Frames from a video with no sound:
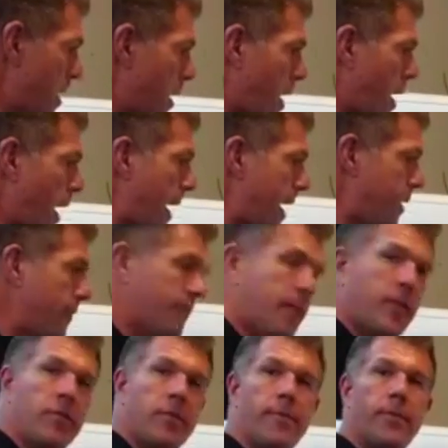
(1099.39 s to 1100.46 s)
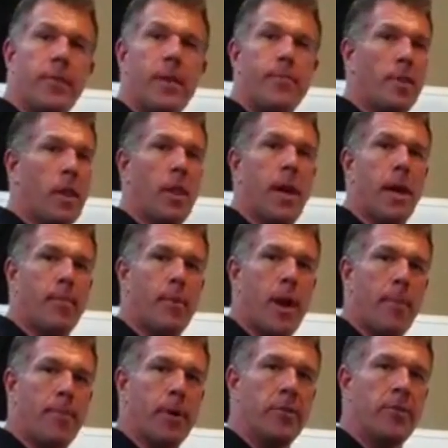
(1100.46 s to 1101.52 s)
I have fixed and flipped a lot of
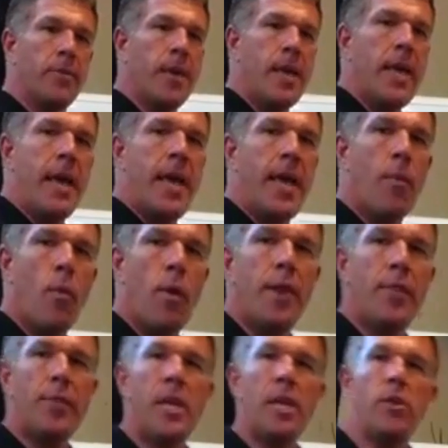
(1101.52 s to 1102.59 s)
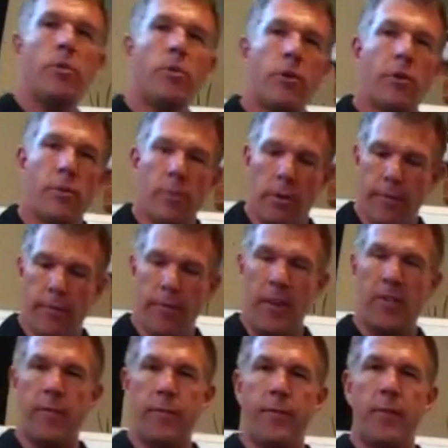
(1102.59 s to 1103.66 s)
properties. And one thing you learn when you
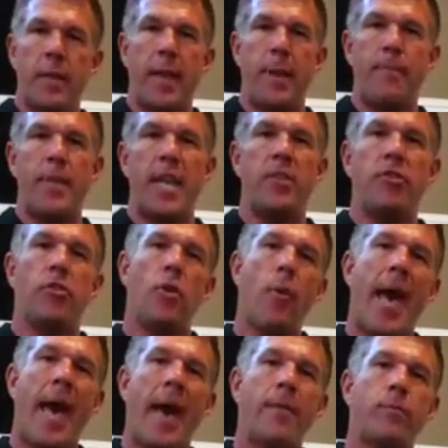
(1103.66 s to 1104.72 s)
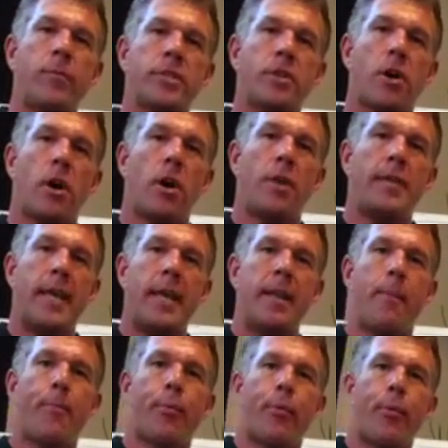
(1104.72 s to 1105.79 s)
fix and flip is you have what's called an
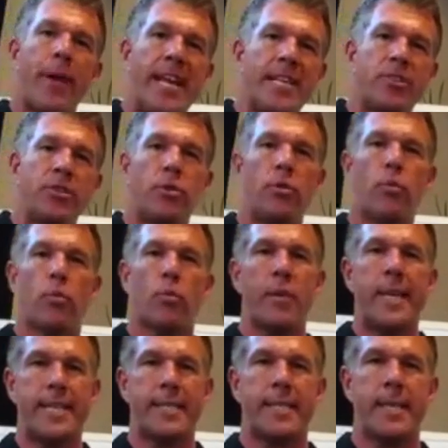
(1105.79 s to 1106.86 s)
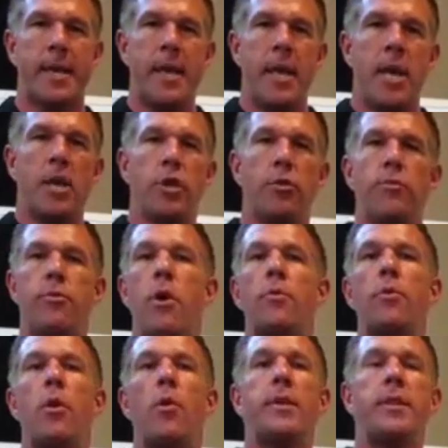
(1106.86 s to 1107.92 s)
appraisal risk. You
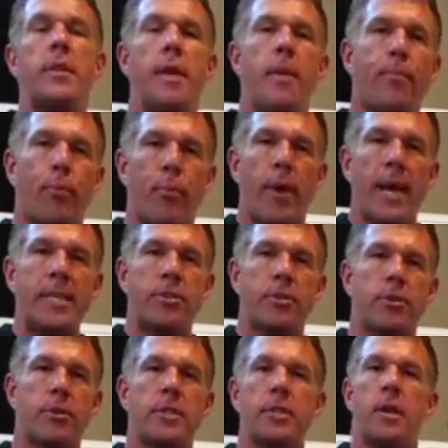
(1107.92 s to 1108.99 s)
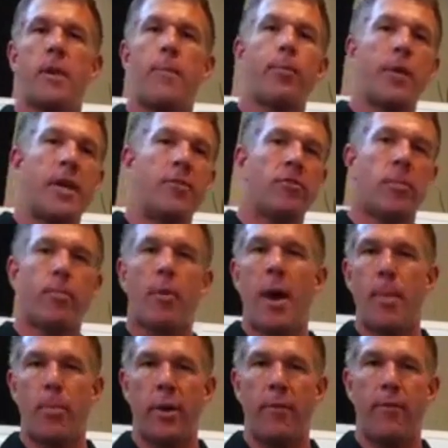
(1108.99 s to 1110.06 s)
don't know what the appraiser is going to appraise the
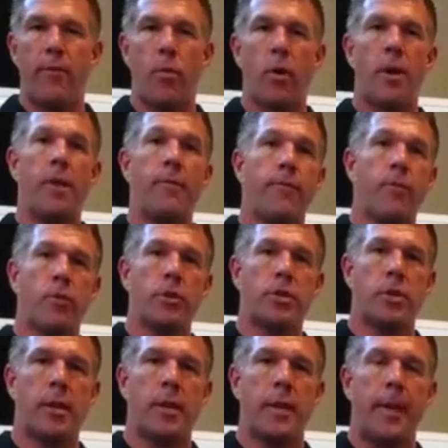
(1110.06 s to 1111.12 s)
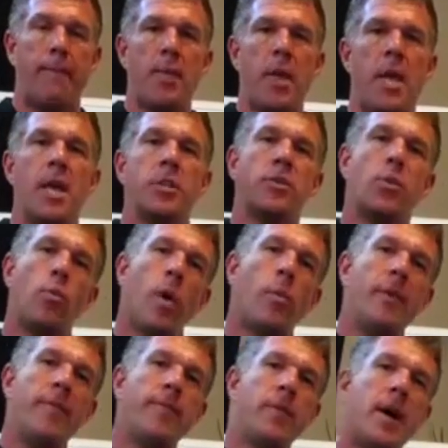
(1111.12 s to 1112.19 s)
property for, unfortunately. So what
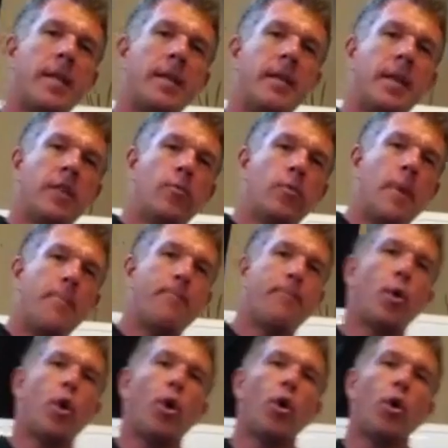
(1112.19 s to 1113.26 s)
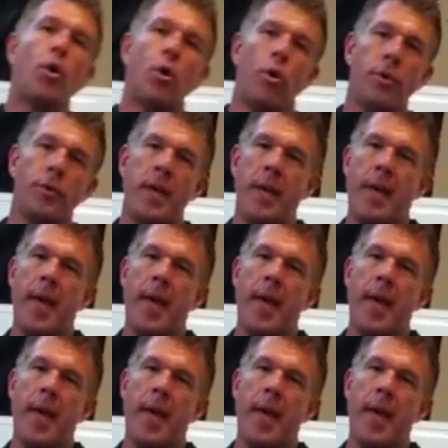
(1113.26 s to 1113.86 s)
we've done is we pulled